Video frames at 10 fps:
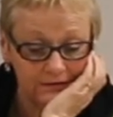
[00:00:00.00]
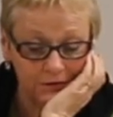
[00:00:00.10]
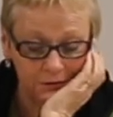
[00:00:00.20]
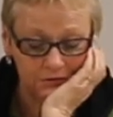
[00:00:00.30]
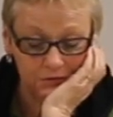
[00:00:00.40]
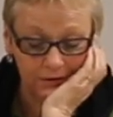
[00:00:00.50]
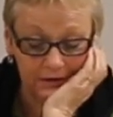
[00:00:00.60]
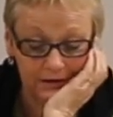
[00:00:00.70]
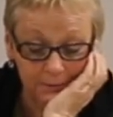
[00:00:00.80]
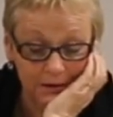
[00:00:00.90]
go to the store,
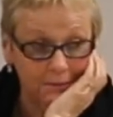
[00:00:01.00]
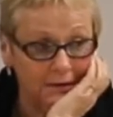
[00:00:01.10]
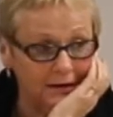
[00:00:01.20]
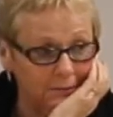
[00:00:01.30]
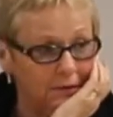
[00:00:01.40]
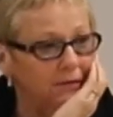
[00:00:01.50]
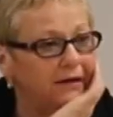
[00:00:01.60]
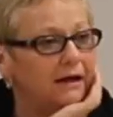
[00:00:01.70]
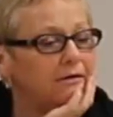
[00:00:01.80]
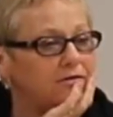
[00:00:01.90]
eeny, meeny, miny, mo. Well,
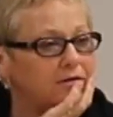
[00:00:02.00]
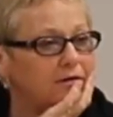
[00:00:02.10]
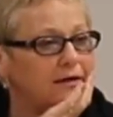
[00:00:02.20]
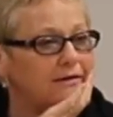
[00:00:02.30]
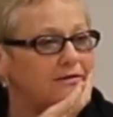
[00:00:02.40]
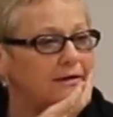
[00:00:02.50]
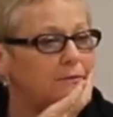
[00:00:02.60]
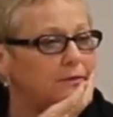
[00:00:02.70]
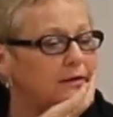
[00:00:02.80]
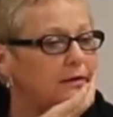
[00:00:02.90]
that looks good. I guess
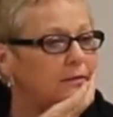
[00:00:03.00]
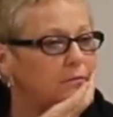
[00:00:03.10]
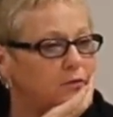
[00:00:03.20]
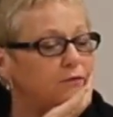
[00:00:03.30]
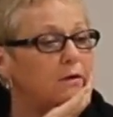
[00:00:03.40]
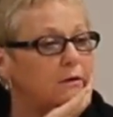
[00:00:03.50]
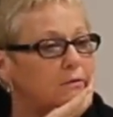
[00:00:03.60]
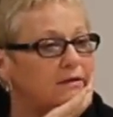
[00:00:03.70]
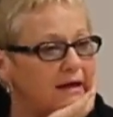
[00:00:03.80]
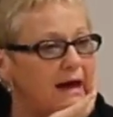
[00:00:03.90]
that we're going to move
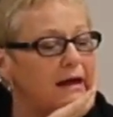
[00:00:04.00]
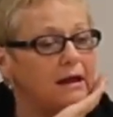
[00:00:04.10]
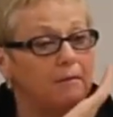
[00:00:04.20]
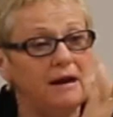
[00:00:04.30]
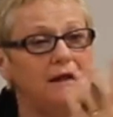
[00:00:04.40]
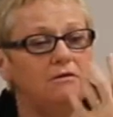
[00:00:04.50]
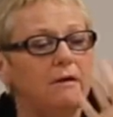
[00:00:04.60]
forward with that. But I